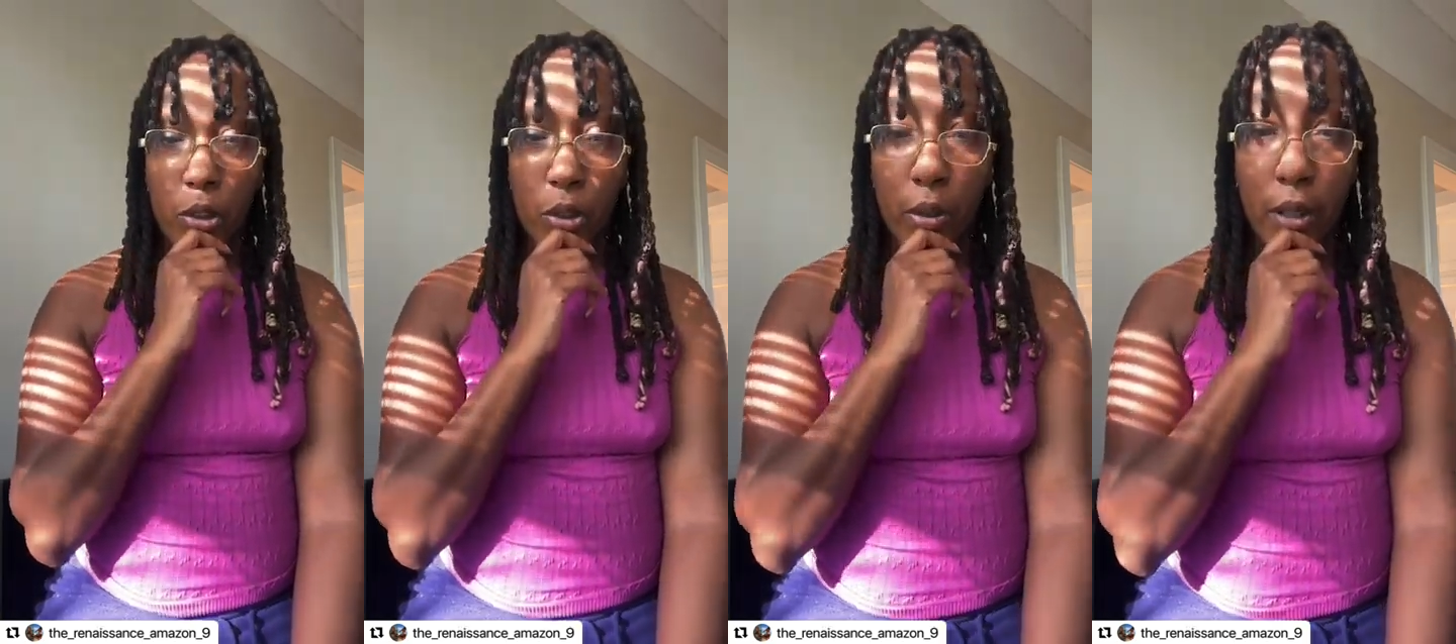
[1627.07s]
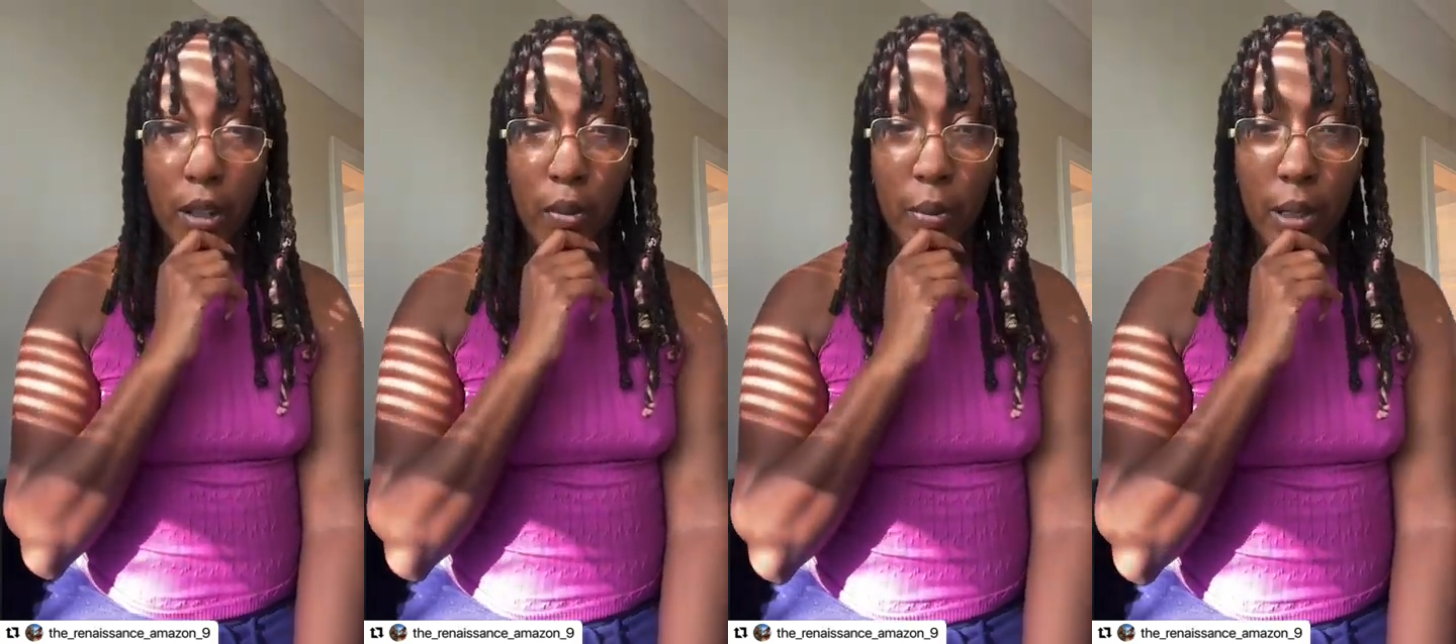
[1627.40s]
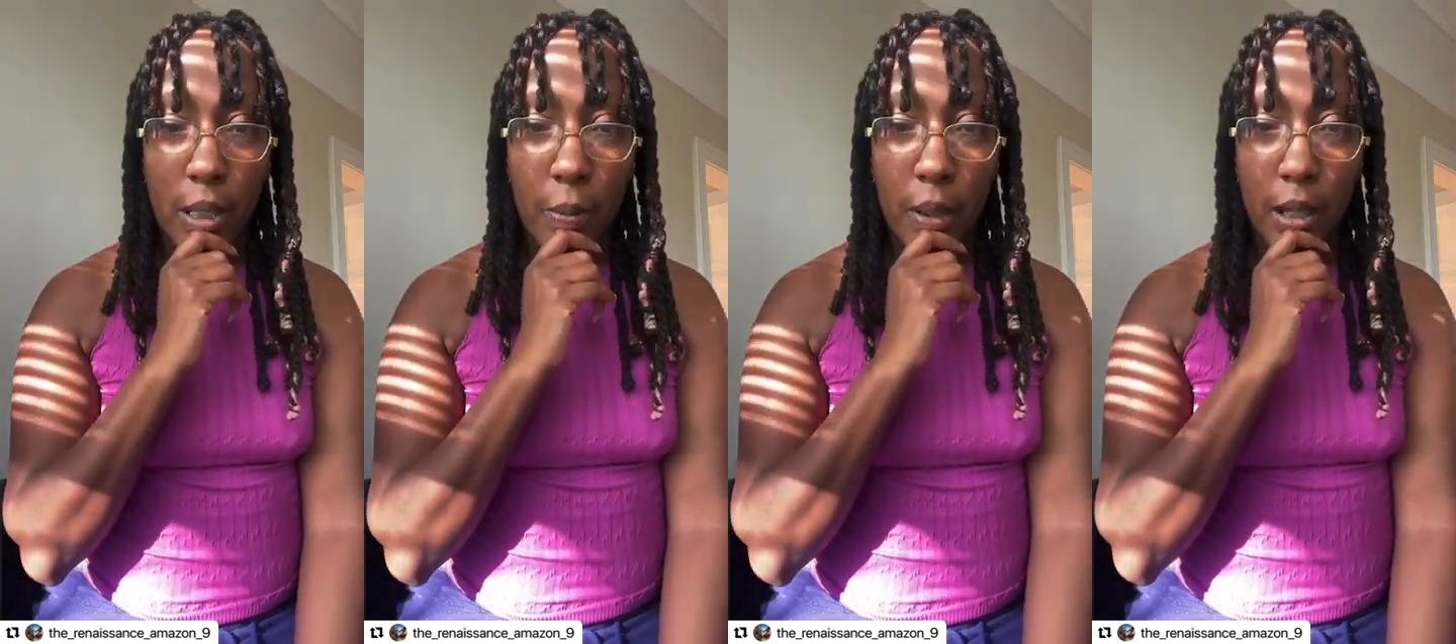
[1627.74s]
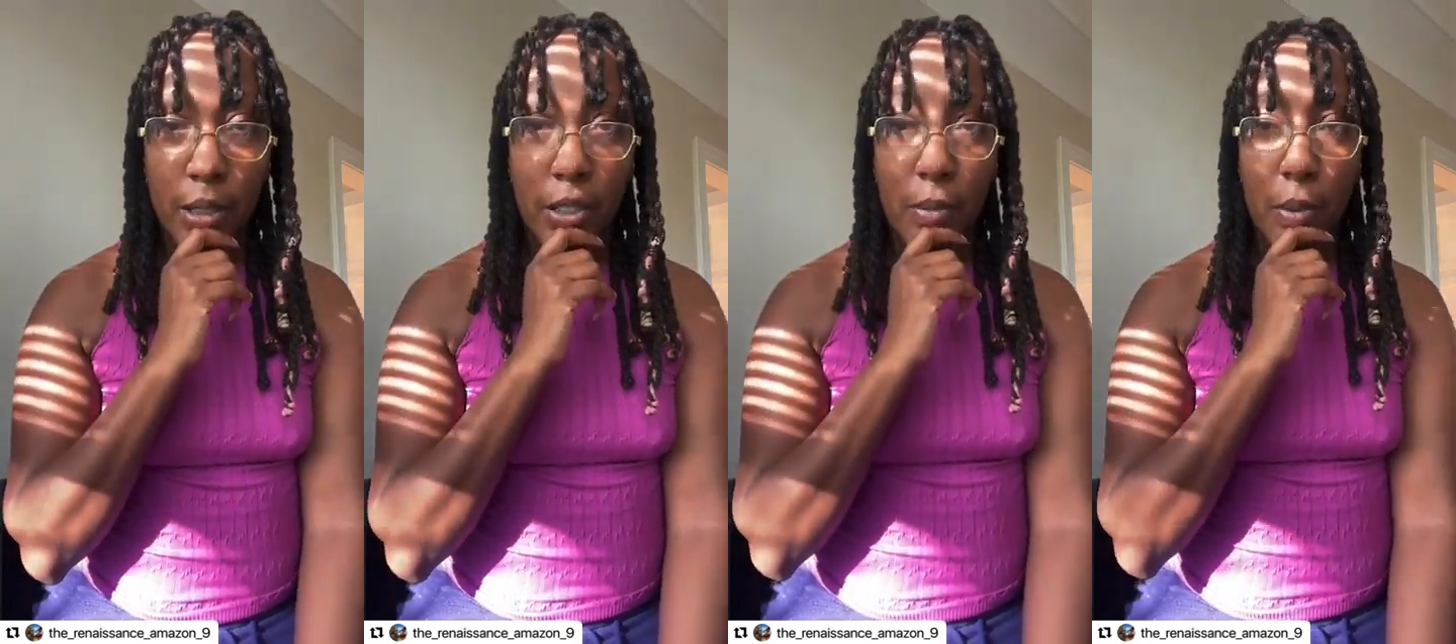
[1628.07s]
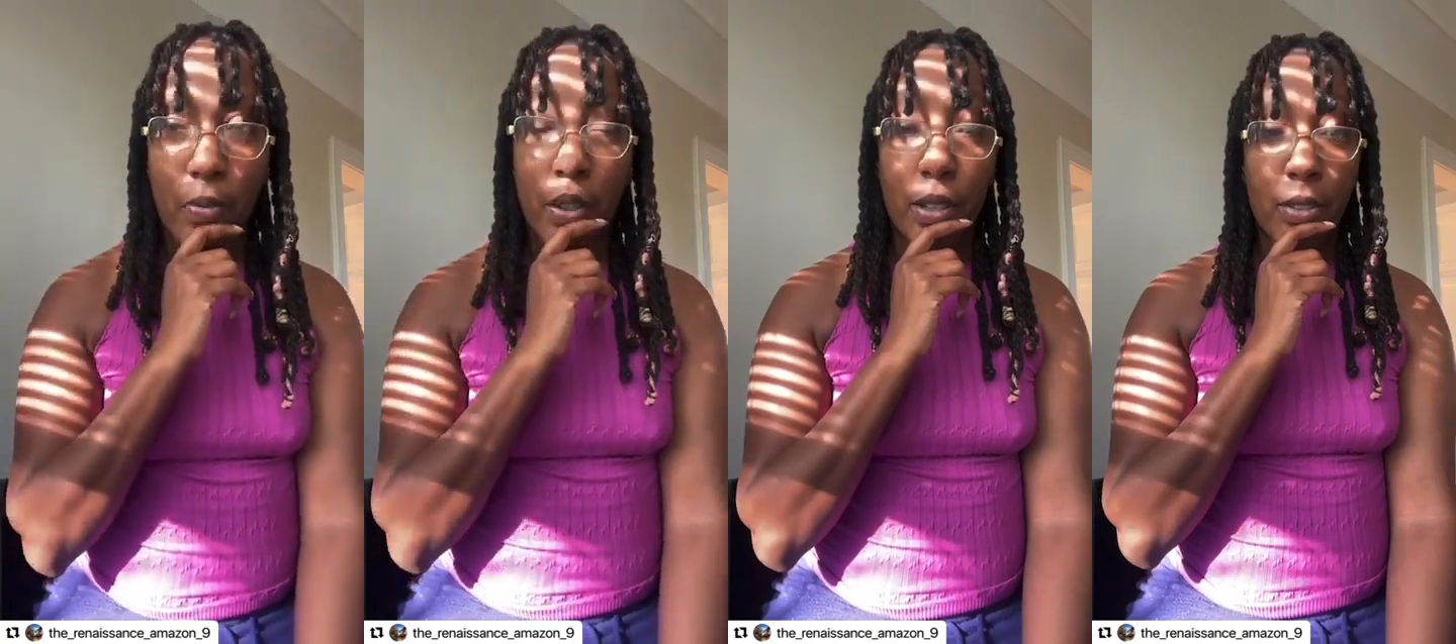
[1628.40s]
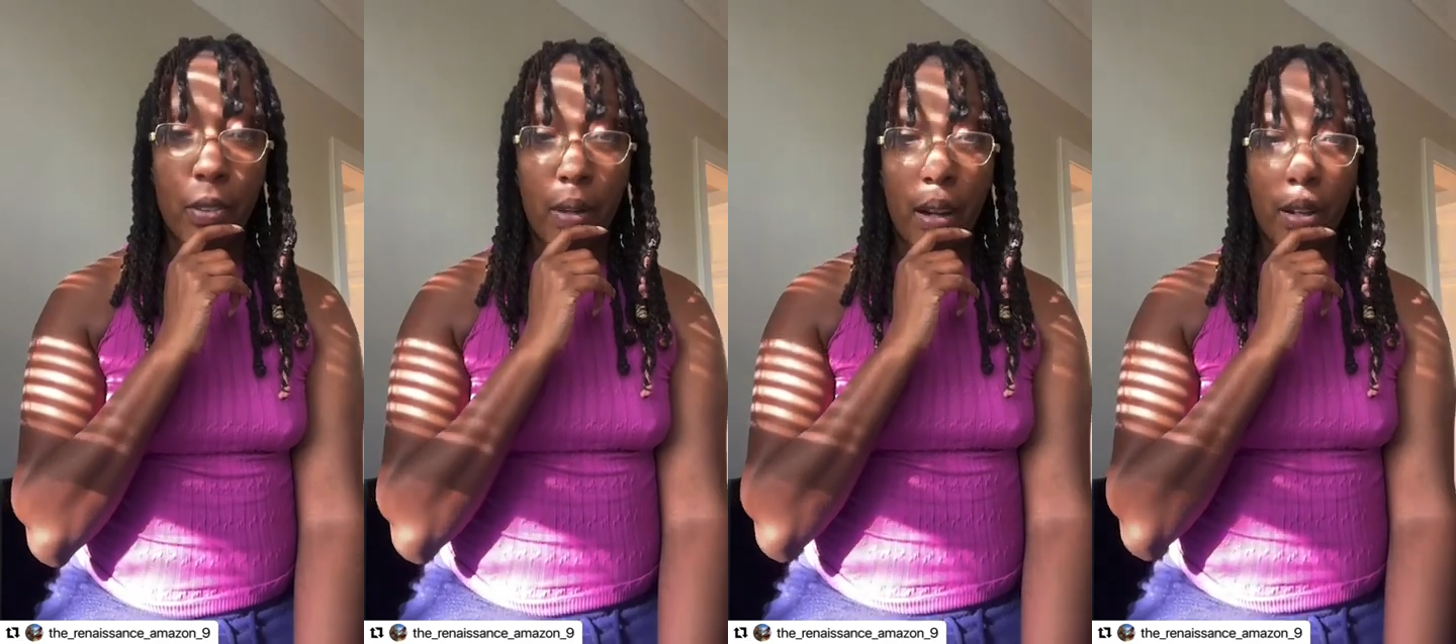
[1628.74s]
Joyanne Reed's page, as
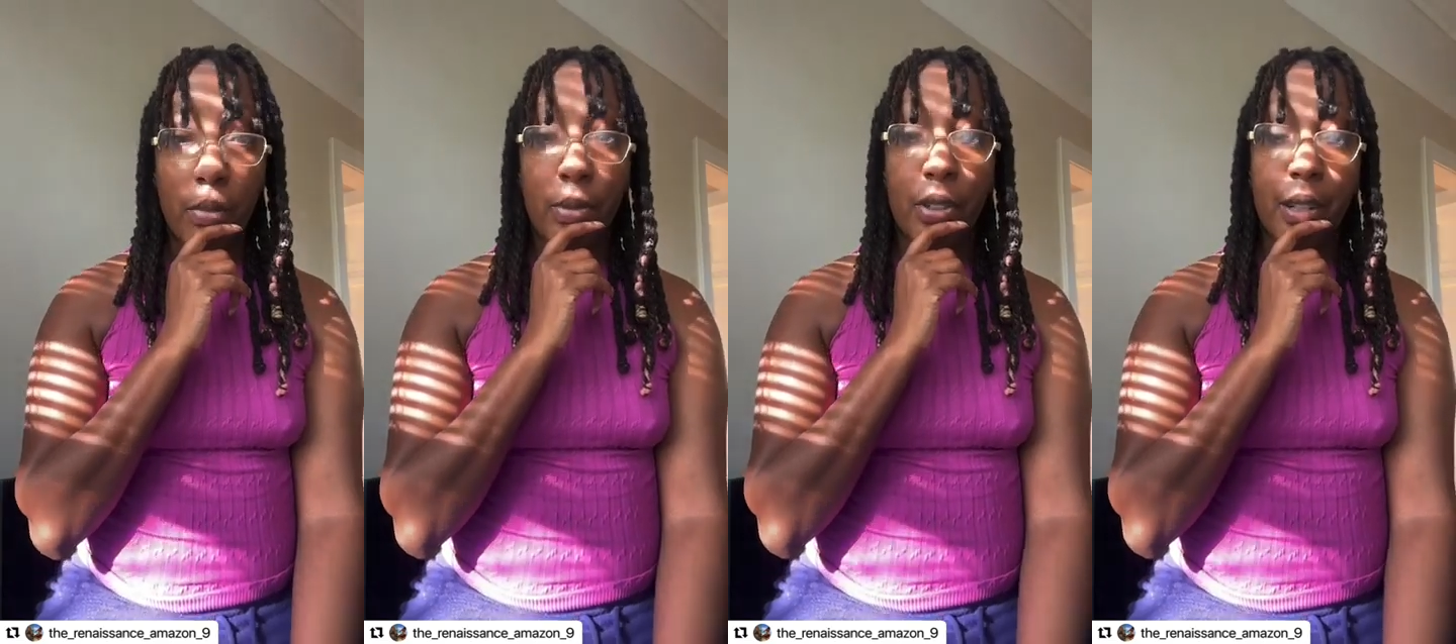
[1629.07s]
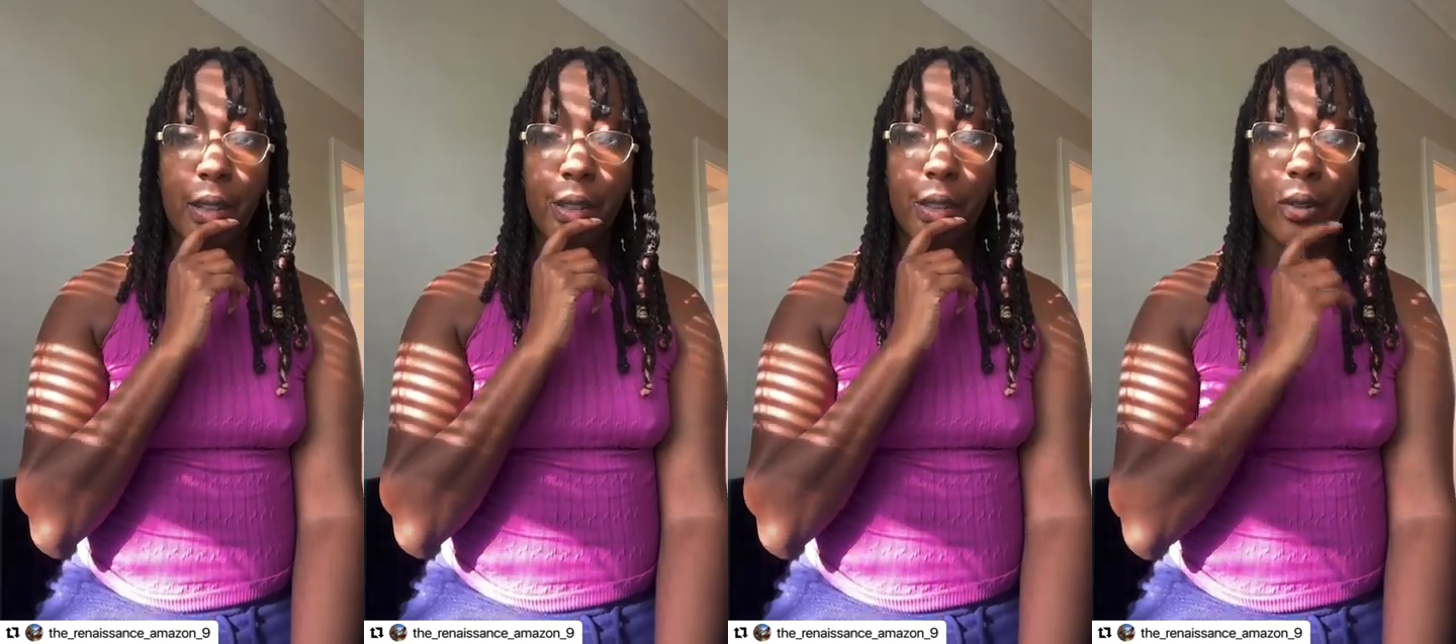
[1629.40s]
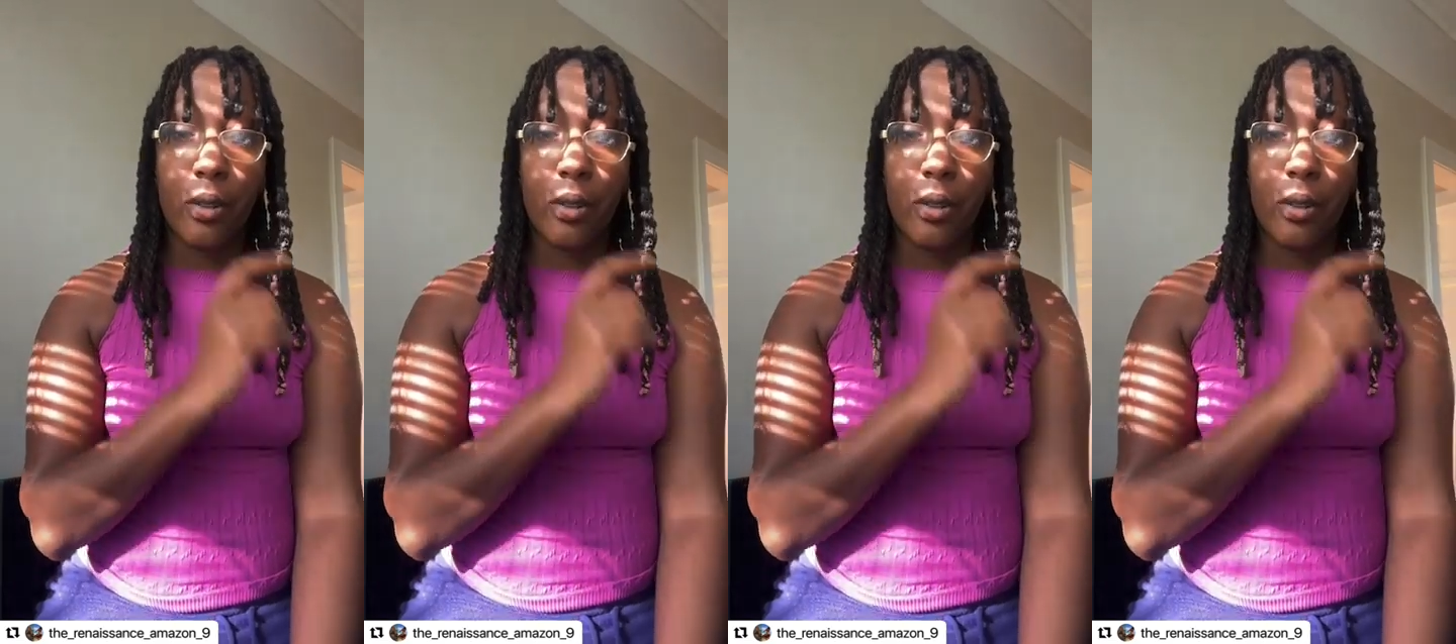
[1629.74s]
professor of Arab Studies.